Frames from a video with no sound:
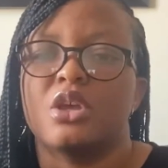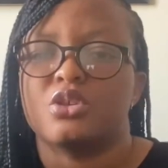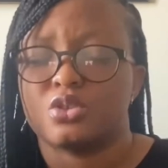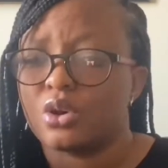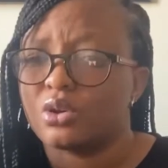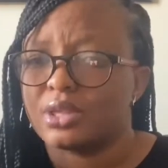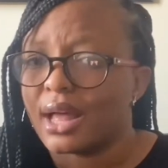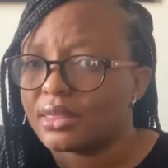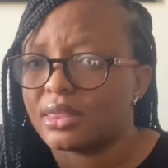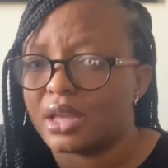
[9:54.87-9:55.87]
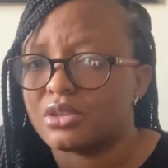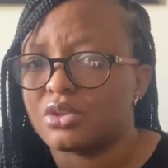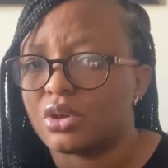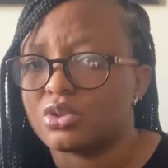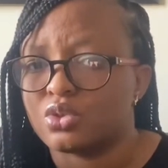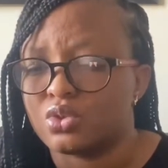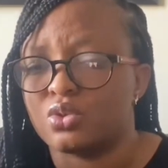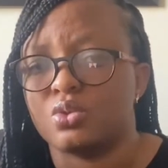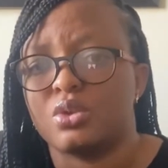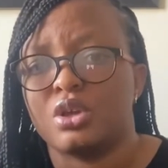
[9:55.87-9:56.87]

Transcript: So that takes us to